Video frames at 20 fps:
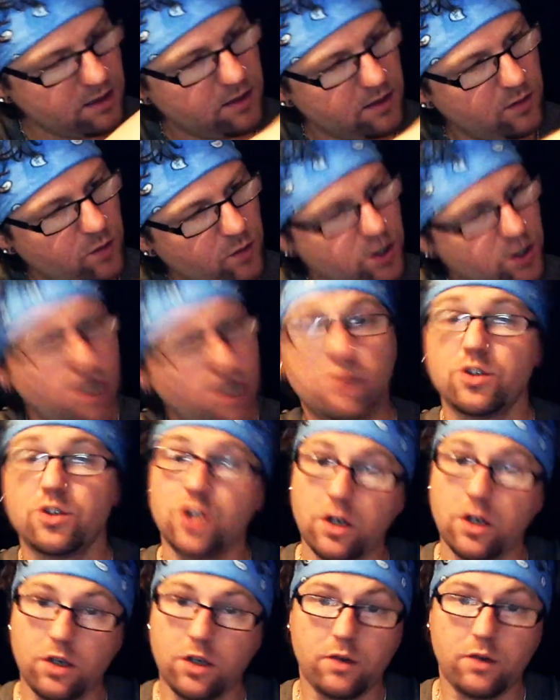which I'll show
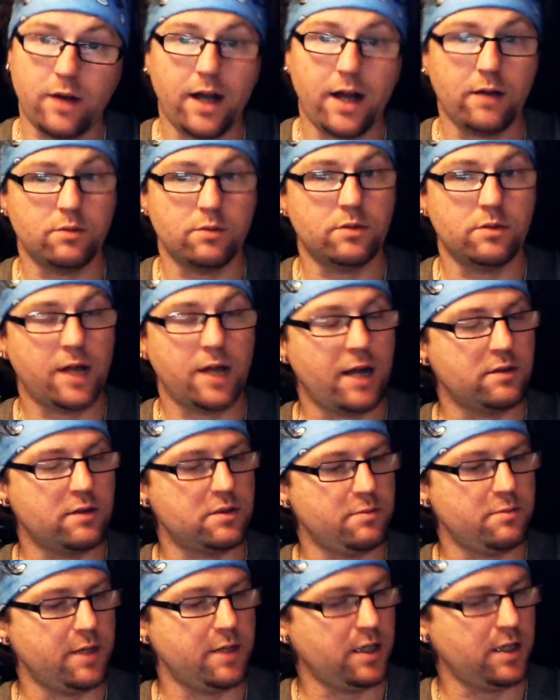you how to
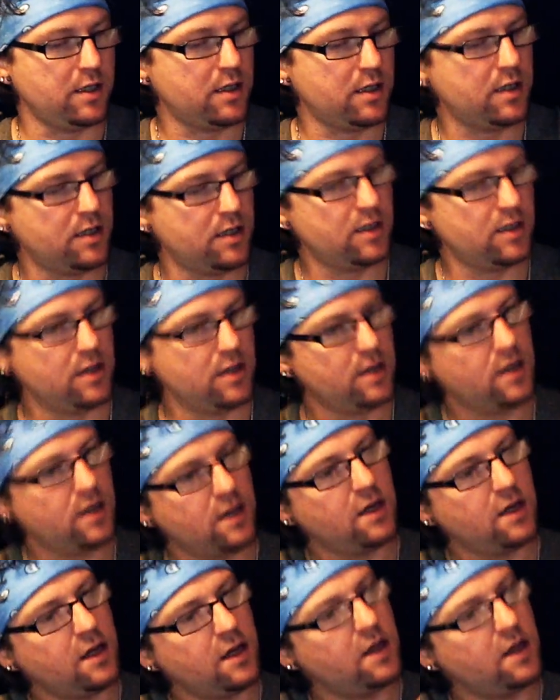make
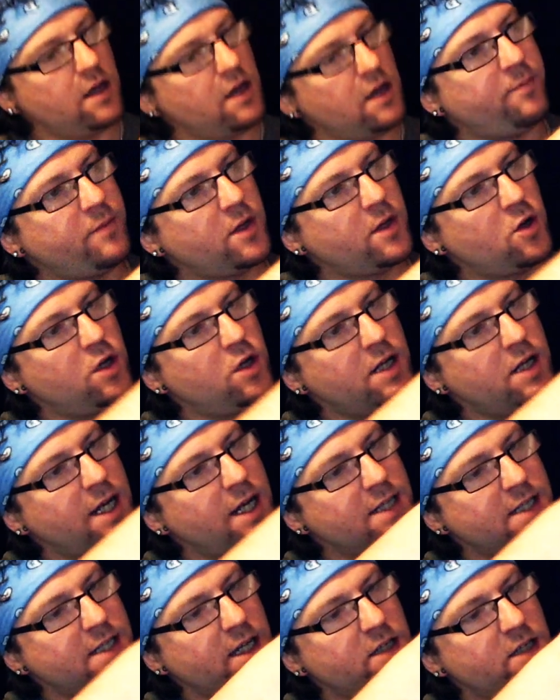coloured
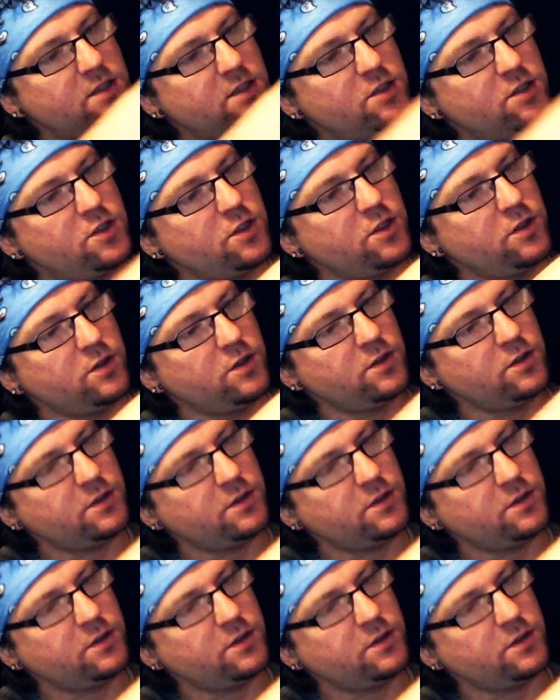latex soon,